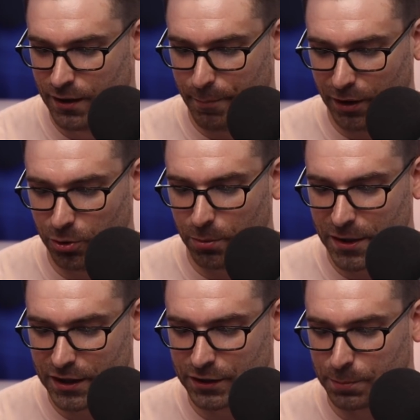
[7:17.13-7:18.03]
Bello
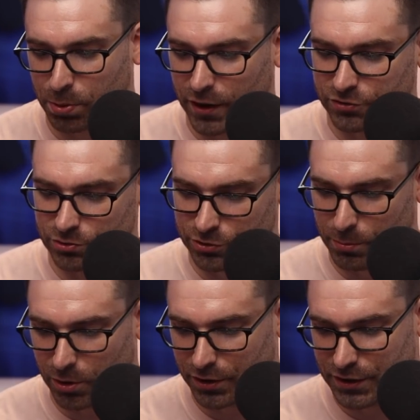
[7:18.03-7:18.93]
immediately pressures the
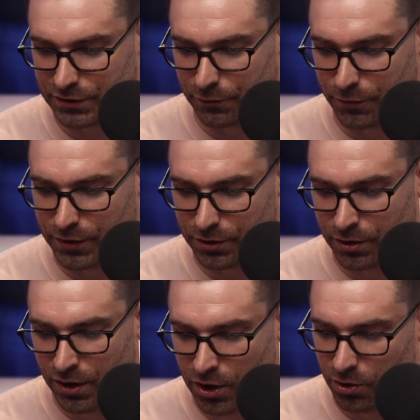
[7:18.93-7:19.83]
Martinique defender,
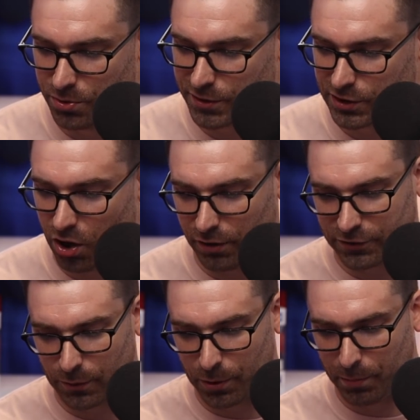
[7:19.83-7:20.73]
who then coughs
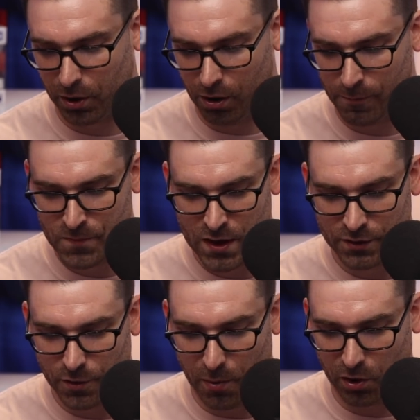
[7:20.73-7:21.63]
up the ball.
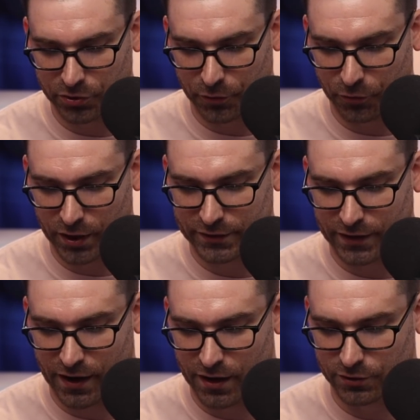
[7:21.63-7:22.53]
The ball deflects
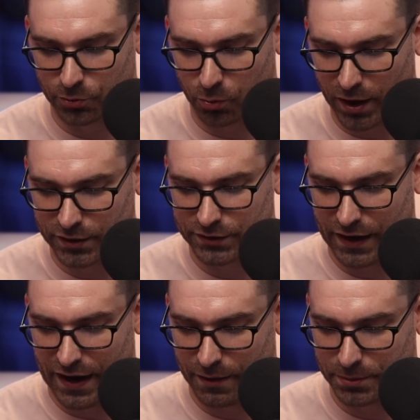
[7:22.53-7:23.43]
directly to
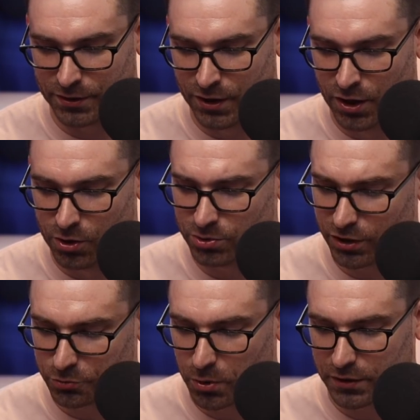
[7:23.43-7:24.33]
Hoppy, who
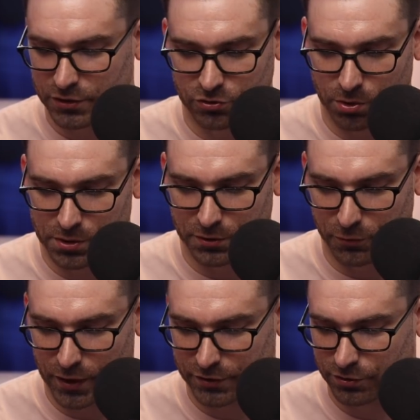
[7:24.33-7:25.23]
does well to control the
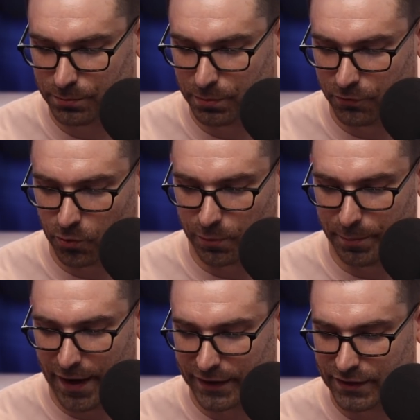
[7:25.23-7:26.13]
deflection before
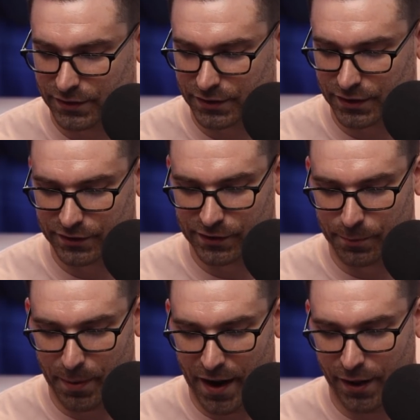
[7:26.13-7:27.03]
backheeling into the
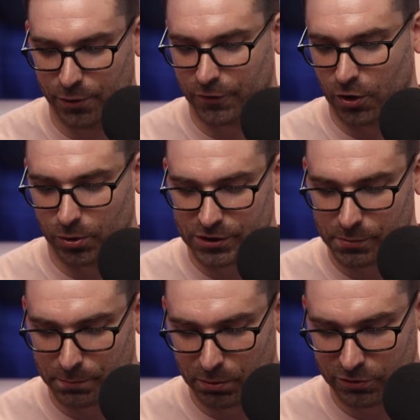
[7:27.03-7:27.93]
path of an
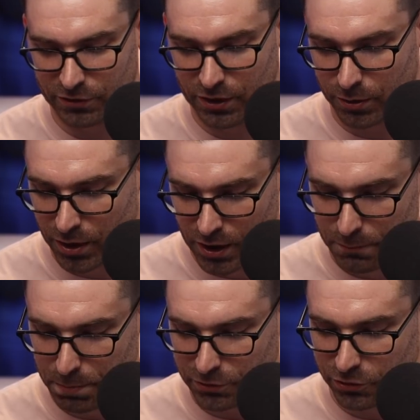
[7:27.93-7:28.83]
oncoming Busio.
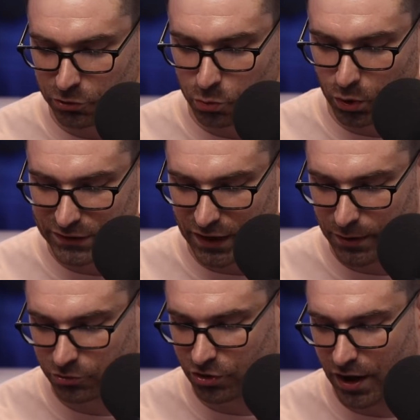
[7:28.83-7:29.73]
Busio's
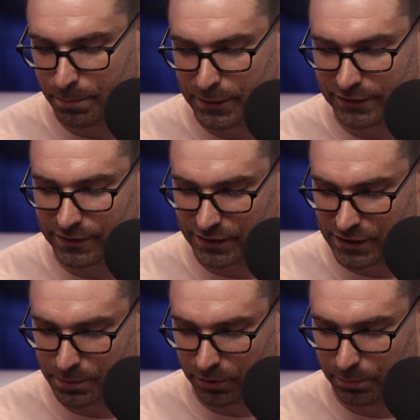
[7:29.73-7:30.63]
one-time shot beats the
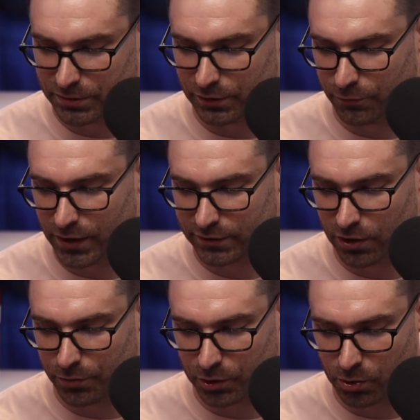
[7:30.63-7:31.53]
keeper, but deflects
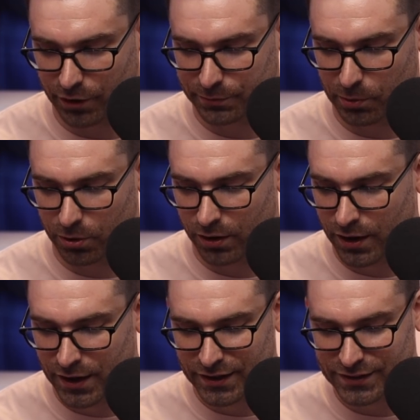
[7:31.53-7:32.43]
off the crossbar.
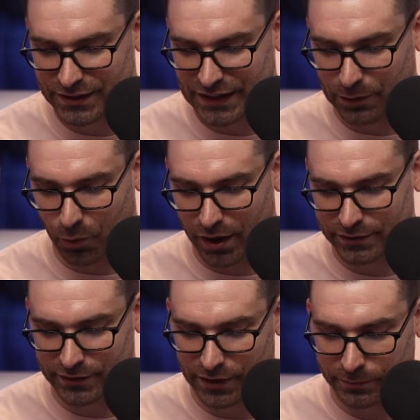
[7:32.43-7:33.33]
Dike
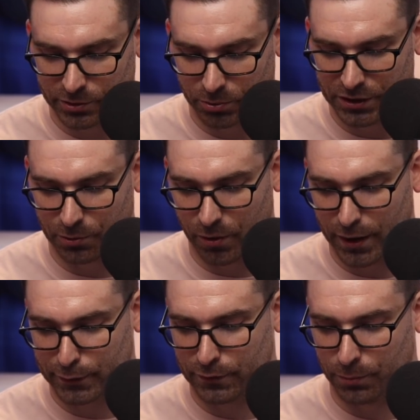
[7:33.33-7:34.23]
rises up to
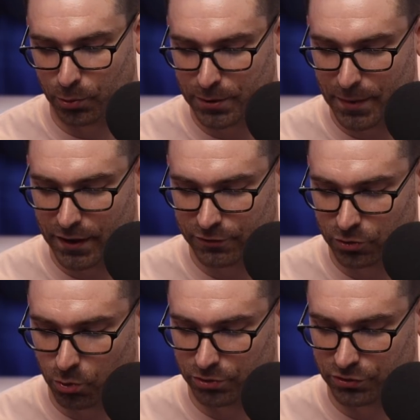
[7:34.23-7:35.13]
redirect the rebound
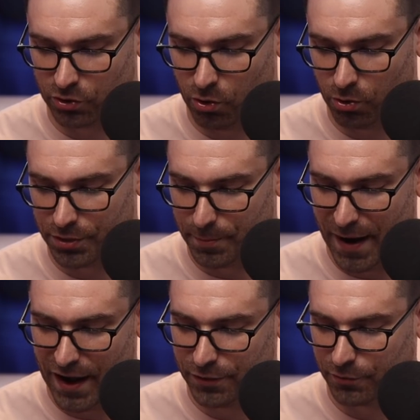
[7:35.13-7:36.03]
towards goal in the
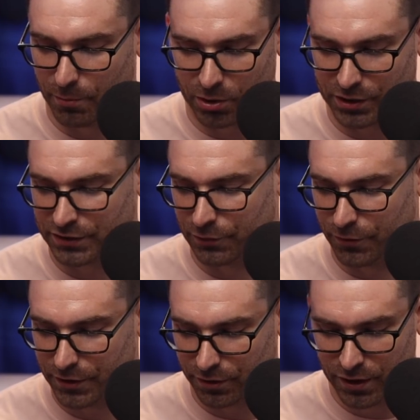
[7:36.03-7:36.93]
path of a Martinique
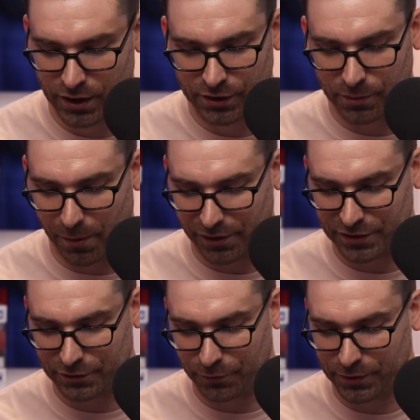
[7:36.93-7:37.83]
defender. The
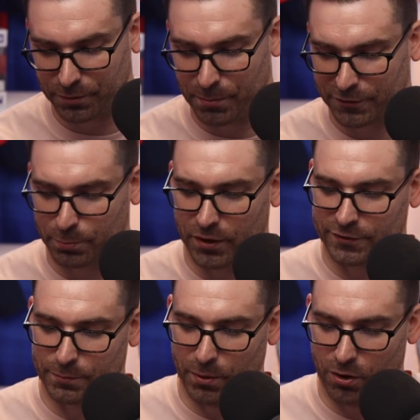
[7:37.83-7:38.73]
Martinique defender
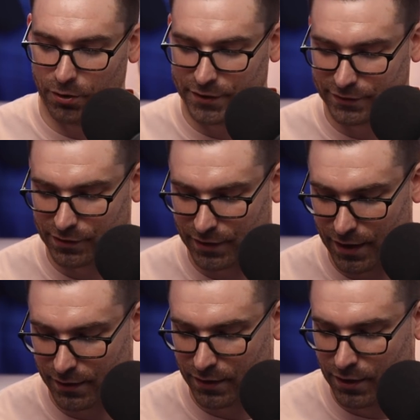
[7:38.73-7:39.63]
misplays the ball into the
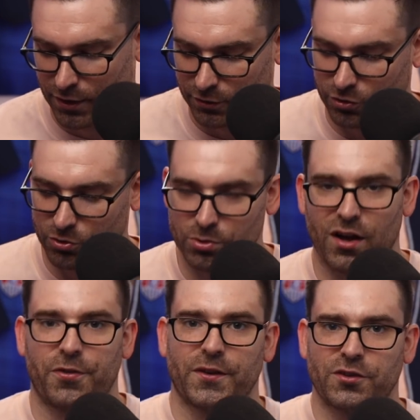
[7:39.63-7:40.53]
net.
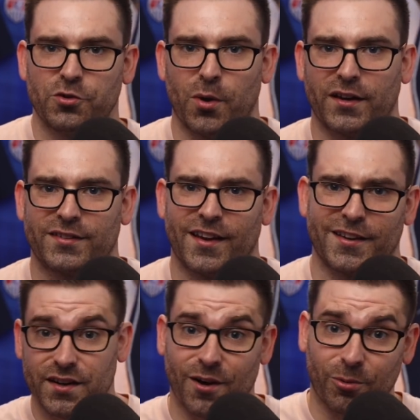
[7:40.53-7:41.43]
2-0 USA.
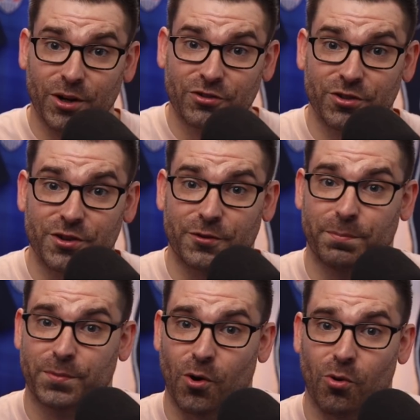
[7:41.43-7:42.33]
Now, originally this
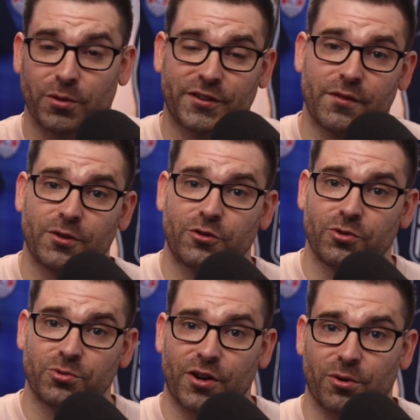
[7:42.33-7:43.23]
goal was given
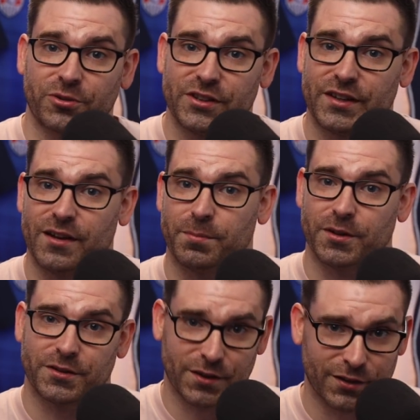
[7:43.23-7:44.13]
to Daryl Dike, but
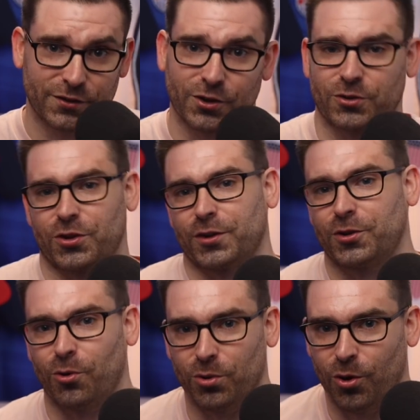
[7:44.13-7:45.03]
they took that
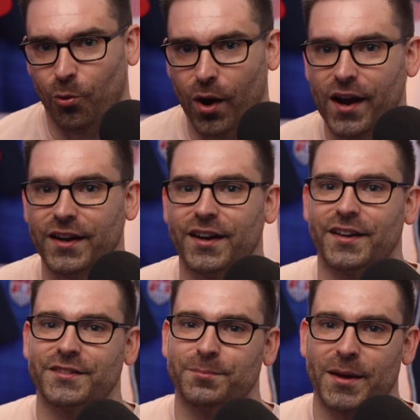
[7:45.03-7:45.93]
goal away
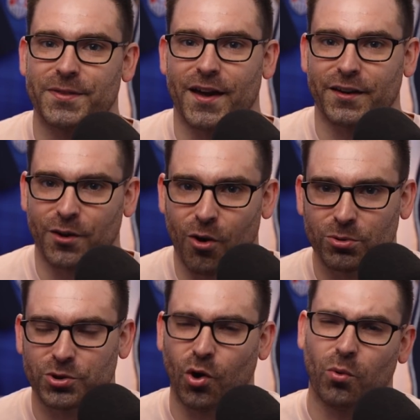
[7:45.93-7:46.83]
and made that an
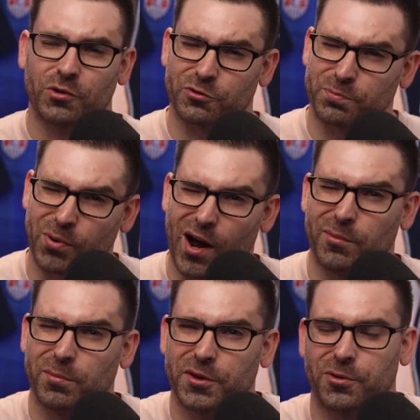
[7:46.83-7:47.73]
own goal, which was
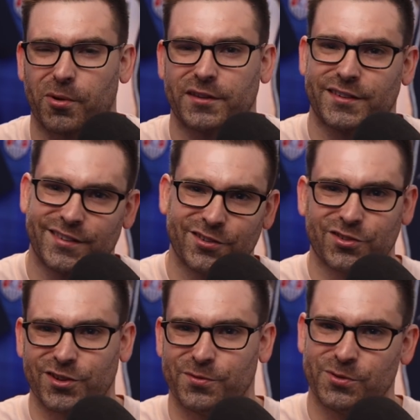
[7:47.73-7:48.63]
probably the right
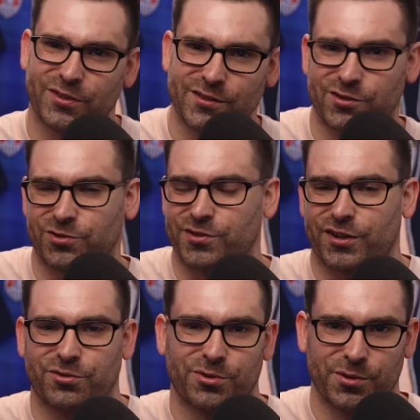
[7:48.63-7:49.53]
decision if you see the
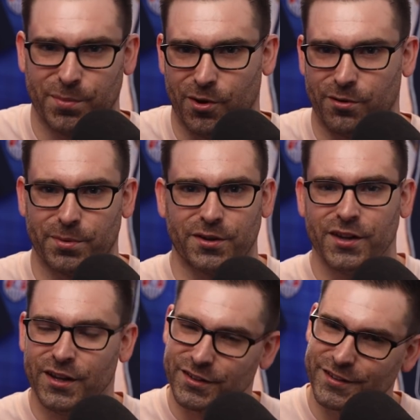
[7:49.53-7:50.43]
trajectory of the ball. But
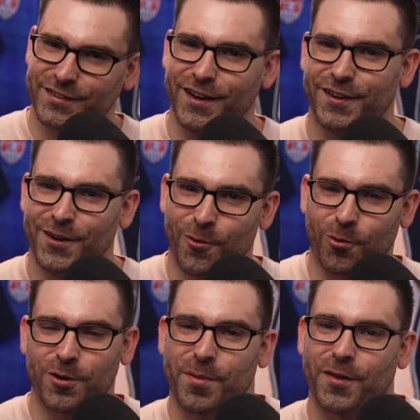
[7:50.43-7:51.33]
let's not
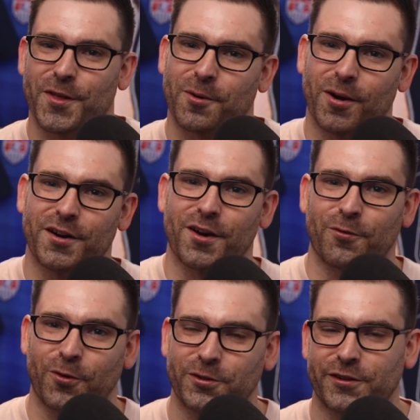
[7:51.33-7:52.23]
worry about that right now.
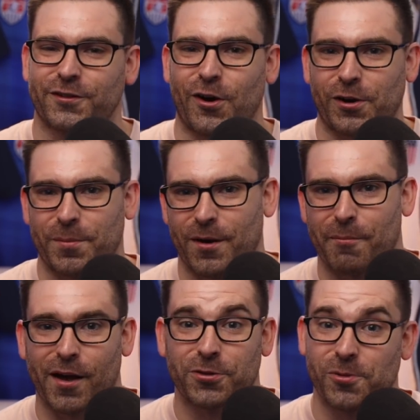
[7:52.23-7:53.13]
First, let's talk about
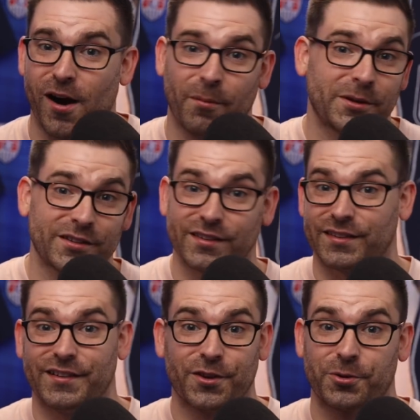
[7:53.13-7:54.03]
Matthew Hoppy, because this is
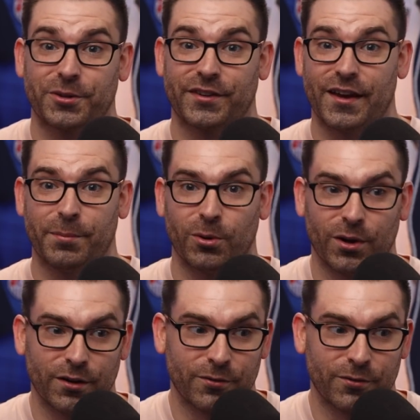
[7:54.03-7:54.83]
another example